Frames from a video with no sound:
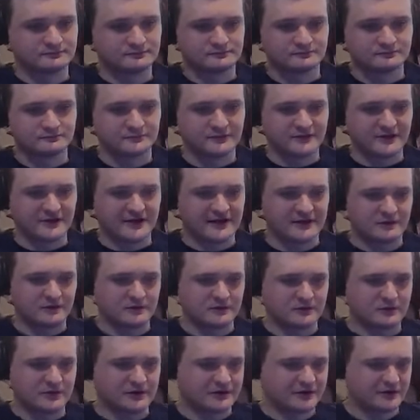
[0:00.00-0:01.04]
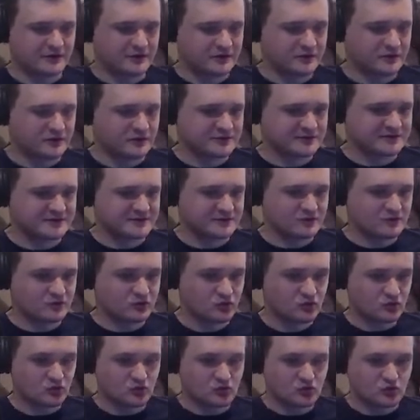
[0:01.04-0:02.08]
With that, we're now go to course
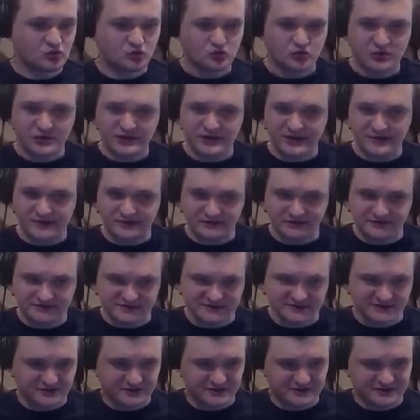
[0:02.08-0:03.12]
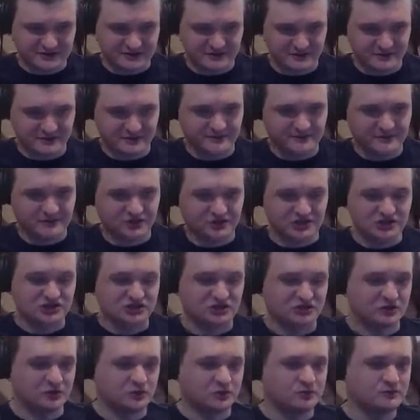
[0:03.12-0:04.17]
3. I believe this is course 3, Lush
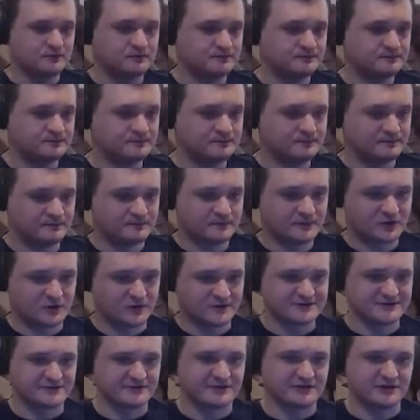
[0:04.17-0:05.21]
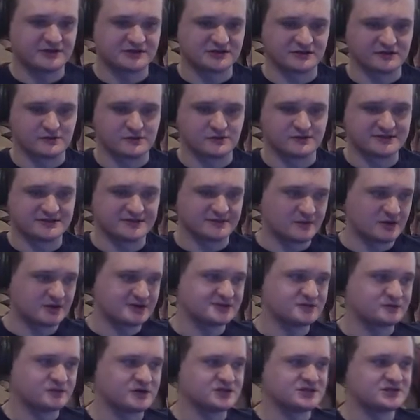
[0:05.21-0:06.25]
Lagoon. Course 3, Lush Lagoon. Submerged
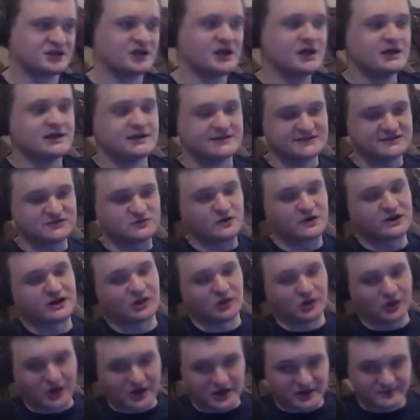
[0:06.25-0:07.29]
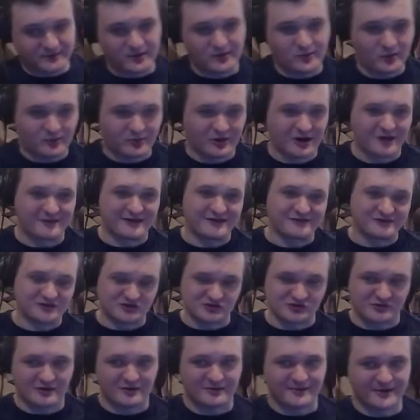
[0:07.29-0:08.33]
switch. This is one a lot of people probably have
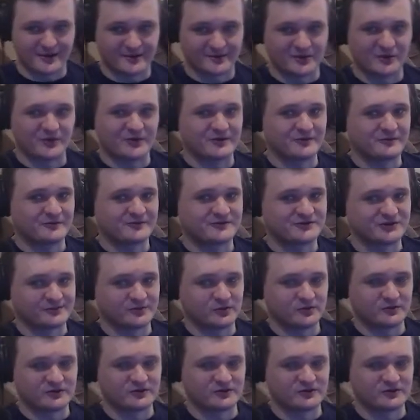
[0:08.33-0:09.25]
trouble with.